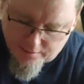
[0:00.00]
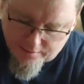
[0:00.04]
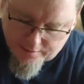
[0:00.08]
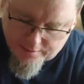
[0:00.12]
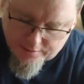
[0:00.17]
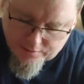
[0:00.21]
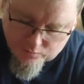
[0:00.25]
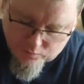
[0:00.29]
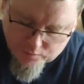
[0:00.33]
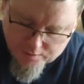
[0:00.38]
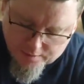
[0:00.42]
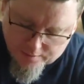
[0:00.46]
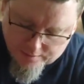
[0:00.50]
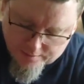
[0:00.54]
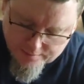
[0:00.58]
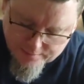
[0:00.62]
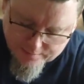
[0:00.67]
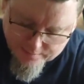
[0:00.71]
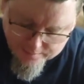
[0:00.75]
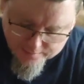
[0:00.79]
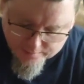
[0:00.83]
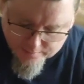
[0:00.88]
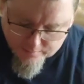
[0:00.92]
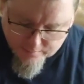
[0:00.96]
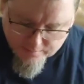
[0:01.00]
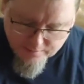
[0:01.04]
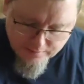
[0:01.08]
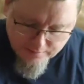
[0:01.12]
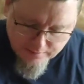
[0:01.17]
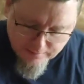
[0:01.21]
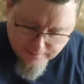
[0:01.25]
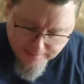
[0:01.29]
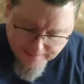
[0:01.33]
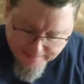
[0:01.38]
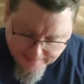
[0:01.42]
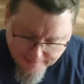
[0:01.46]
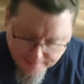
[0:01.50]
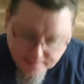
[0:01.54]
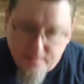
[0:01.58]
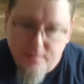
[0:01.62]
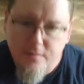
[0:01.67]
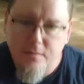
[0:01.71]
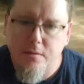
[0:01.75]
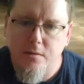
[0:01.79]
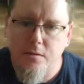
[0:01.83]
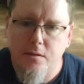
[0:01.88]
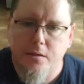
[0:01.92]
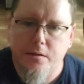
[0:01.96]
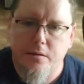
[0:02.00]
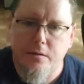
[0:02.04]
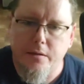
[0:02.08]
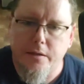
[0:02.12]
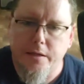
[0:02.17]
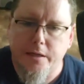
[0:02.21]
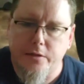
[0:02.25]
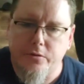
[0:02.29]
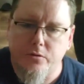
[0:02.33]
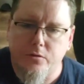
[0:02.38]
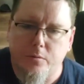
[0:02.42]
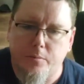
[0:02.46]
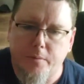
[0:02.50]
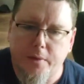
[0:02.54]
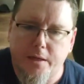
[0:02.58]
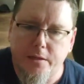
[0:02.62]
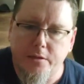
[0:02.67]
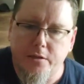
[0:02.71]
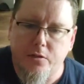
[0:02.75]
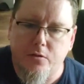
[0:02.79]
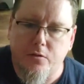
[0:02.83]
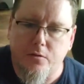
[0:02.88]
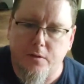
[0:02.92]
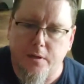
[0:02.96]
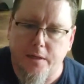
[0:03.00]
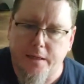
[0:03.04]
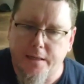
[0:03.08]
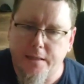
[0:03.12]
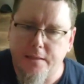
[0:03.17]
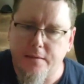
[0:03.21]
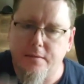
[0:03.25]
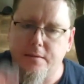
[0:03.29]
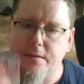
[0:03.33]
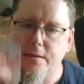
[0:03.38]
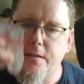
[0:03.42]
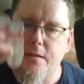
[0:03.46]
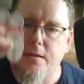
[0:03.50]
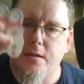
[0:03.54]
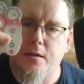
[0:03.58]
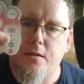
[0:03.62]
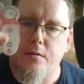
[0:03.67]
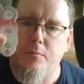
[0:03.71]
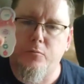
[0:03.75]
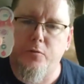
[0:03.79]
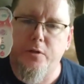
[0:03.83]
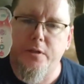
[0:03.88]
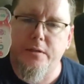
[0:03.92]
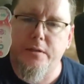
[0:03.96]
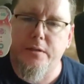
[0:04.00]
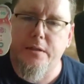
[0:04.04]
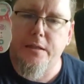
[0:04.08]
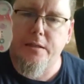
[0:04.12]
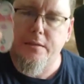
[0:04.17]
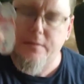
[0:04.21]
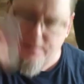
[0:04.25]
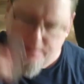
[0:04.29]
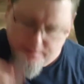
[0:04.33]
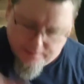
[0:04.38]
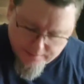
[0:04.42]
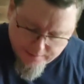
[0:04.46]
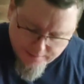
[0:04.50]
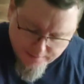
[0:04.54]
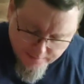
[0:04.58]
as well as the lands, the extra magical lands that come with it,